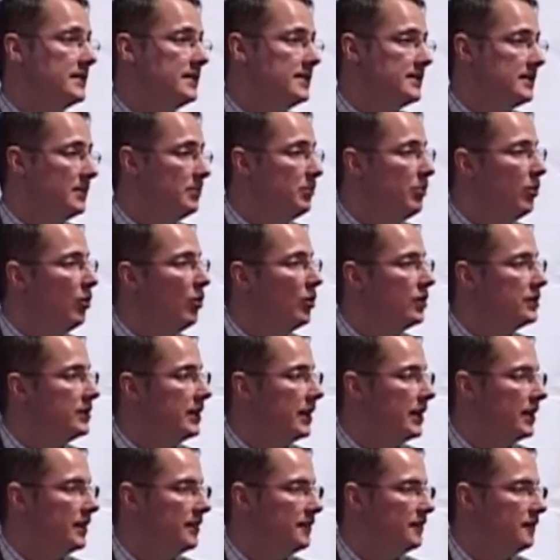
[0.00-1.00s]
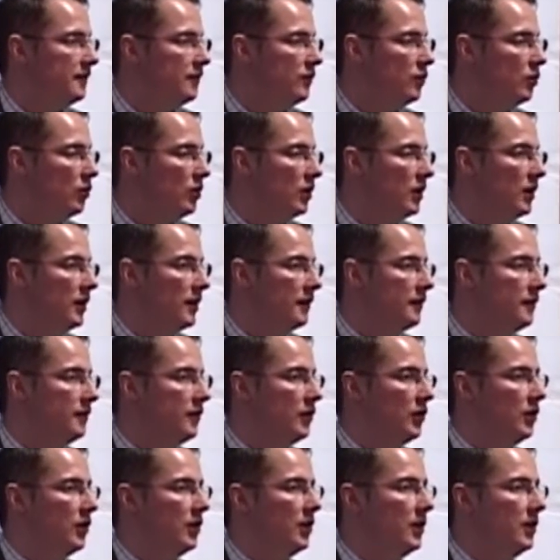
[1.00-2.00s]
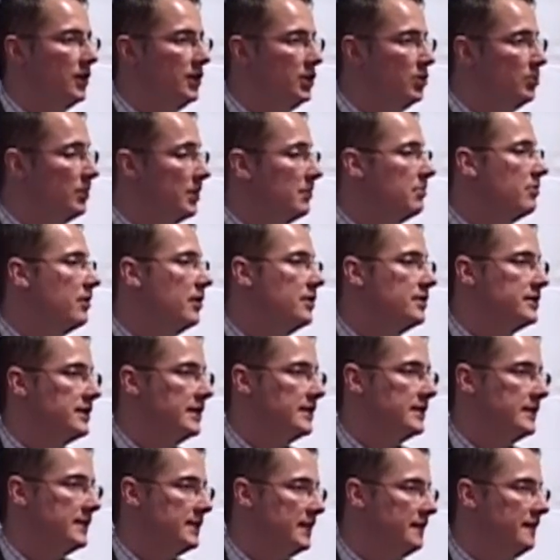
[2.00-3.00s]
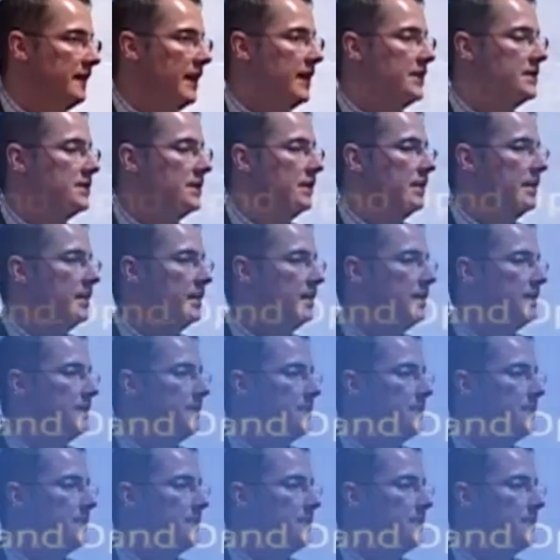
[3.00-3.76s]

a supporter for human processes eventually.